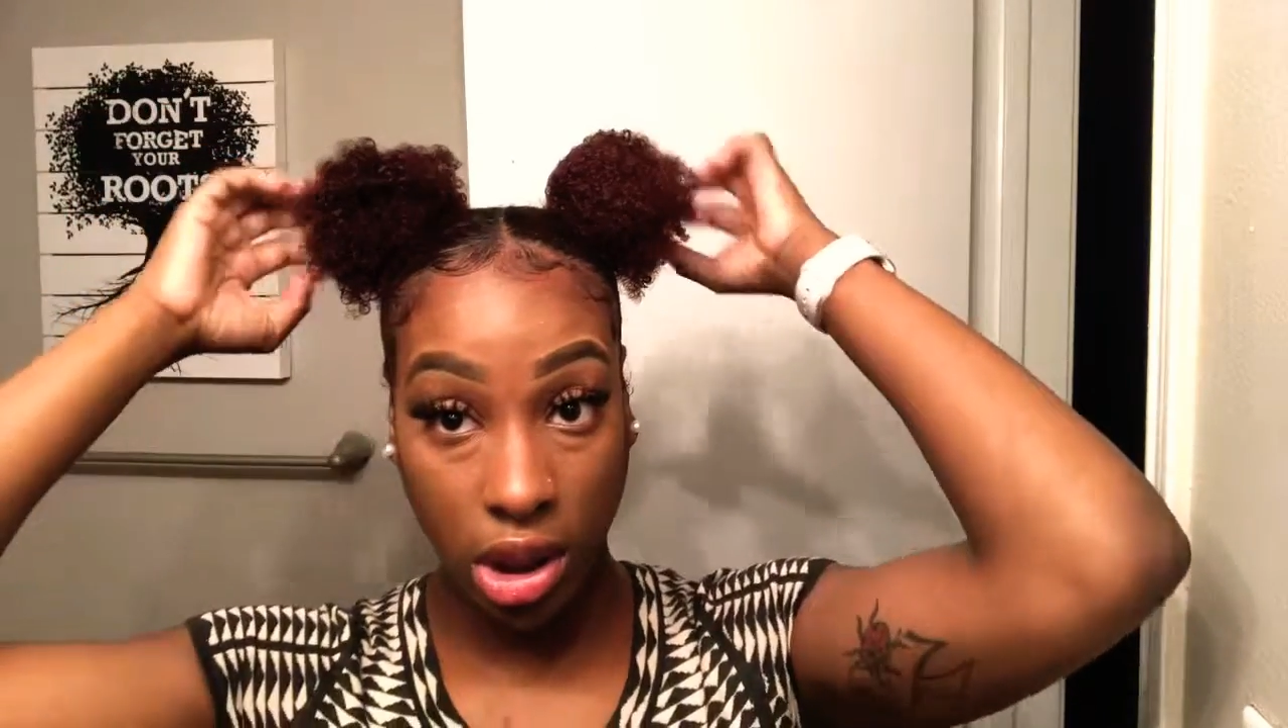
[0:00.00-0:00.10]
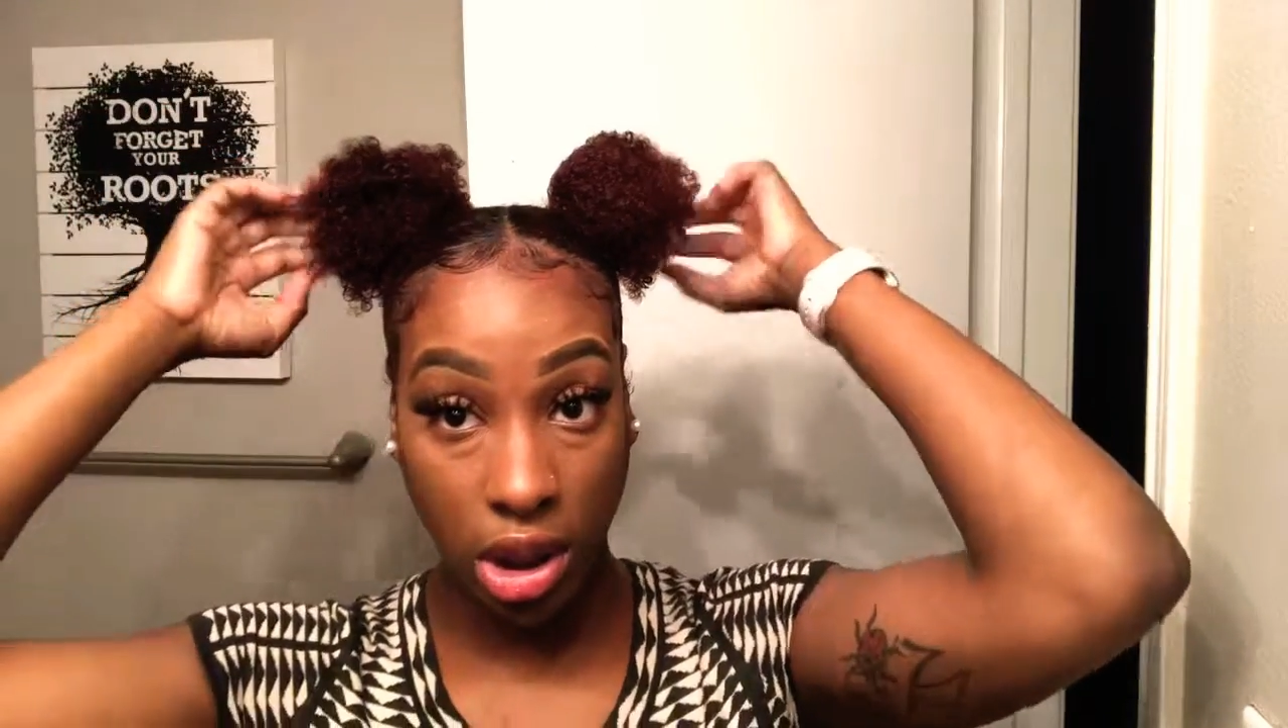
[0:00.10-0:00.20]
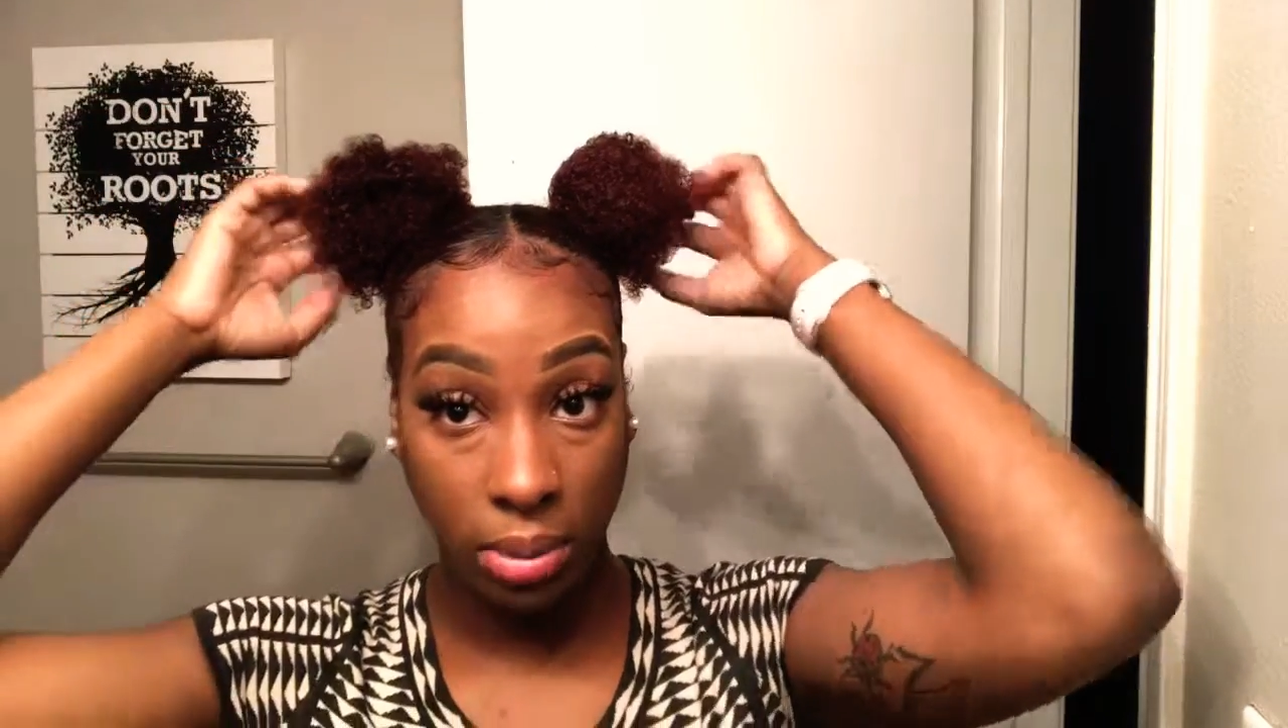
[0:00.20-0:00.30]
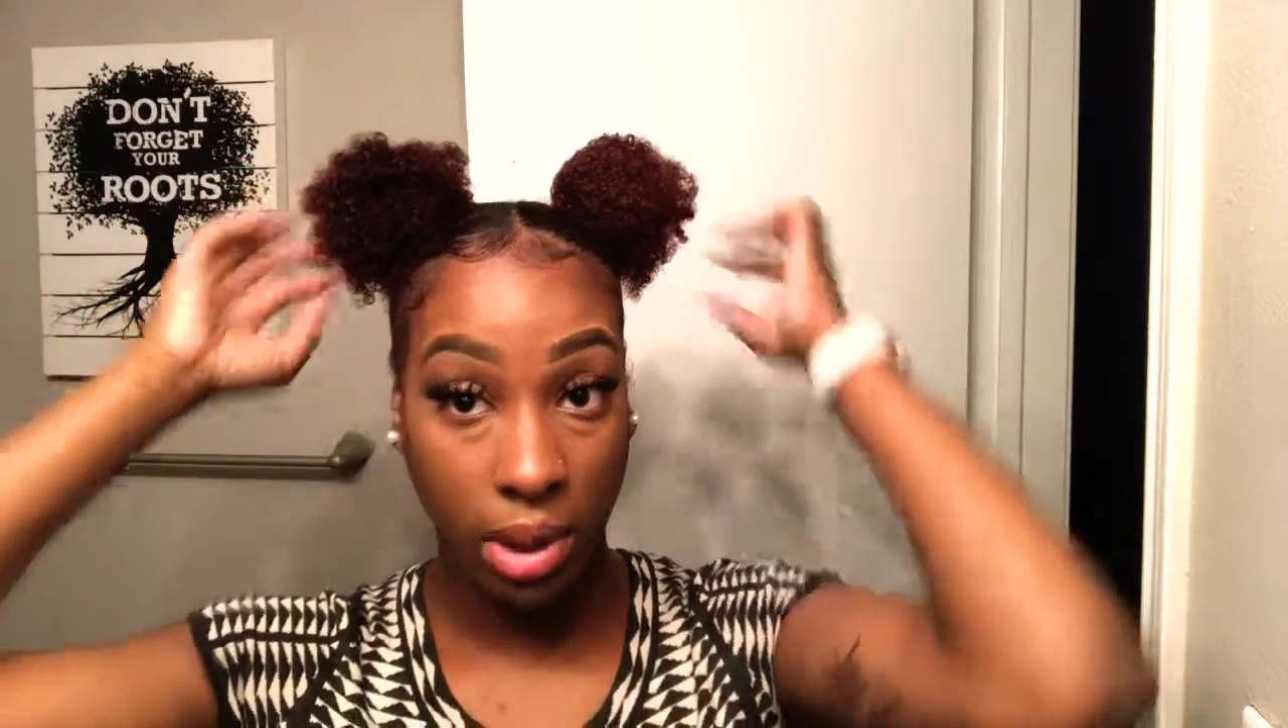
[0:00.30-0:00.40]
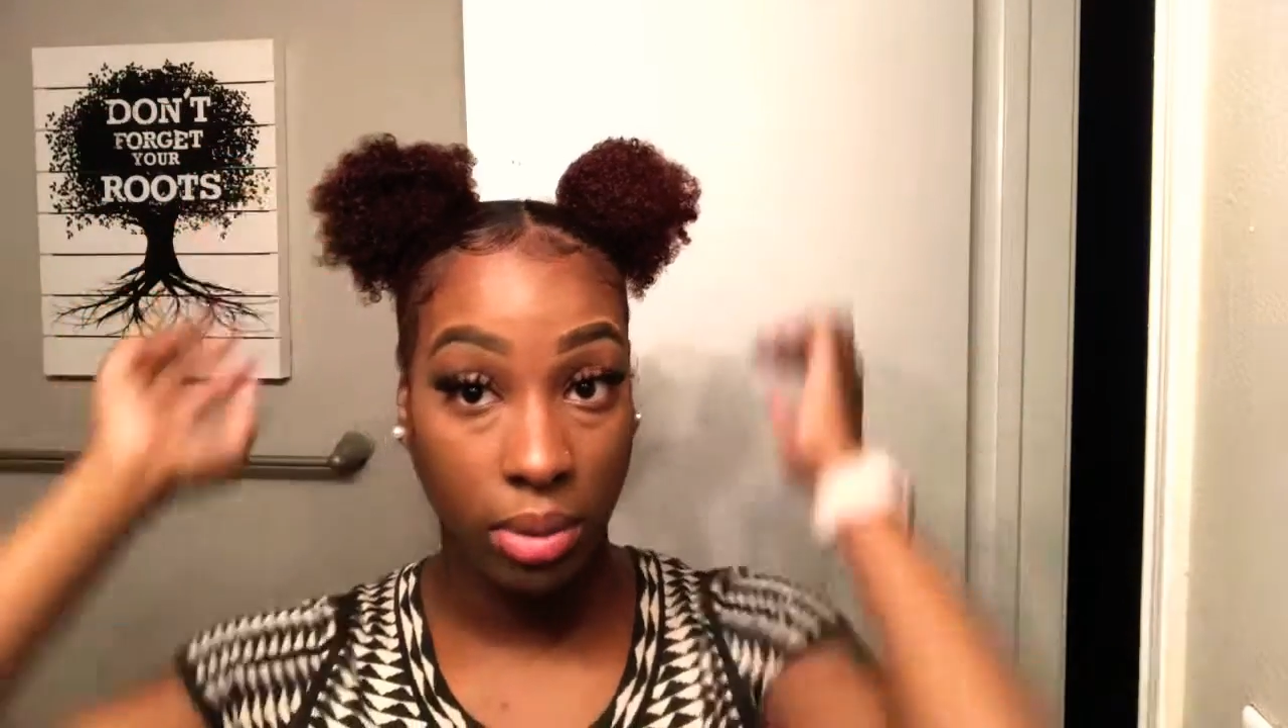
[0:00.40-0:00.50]
end
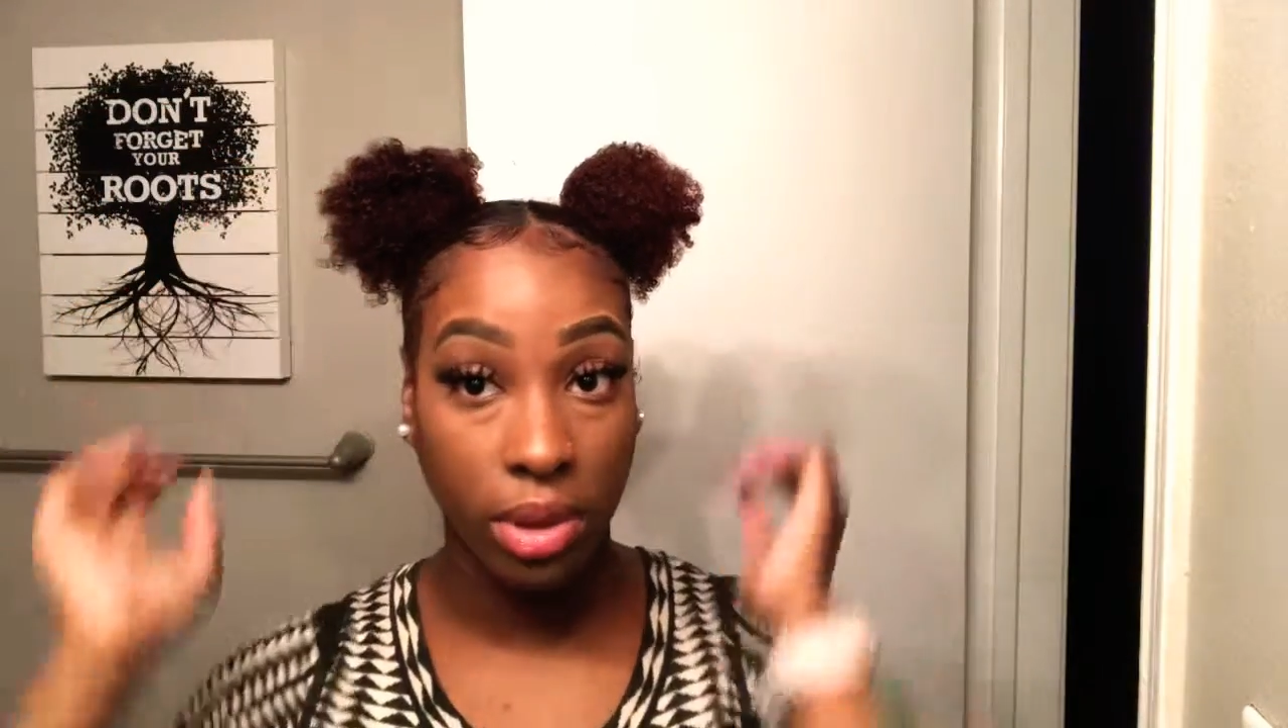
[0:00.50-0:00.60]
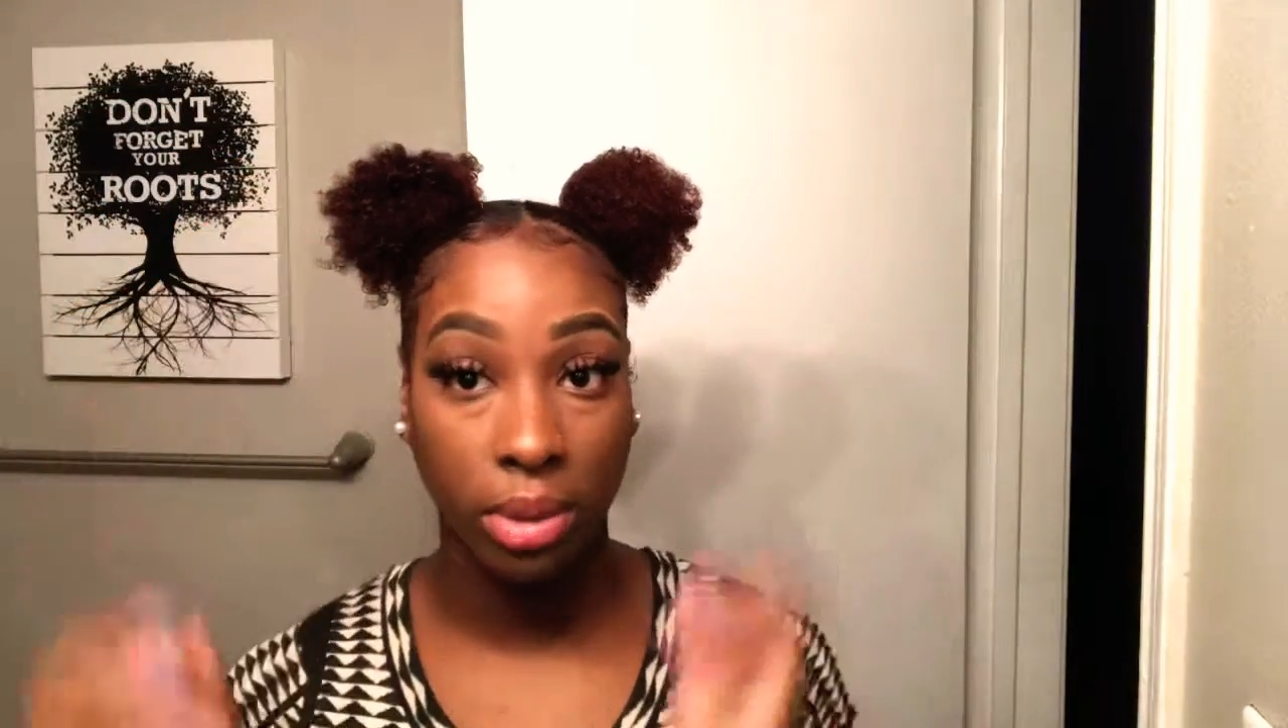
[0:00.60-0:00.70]
up playing with